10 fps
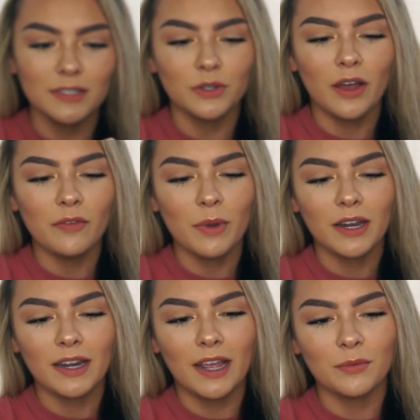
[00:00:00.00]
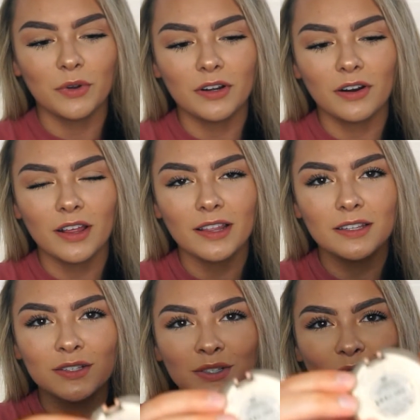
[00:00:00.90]
I still have my name written on it.
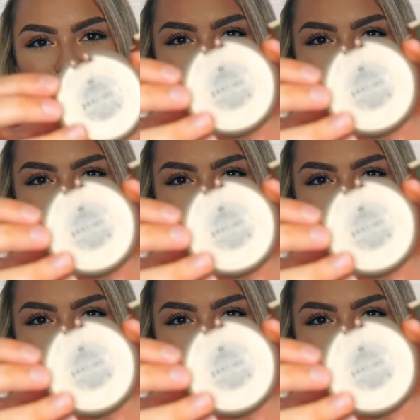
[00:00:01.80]
That's so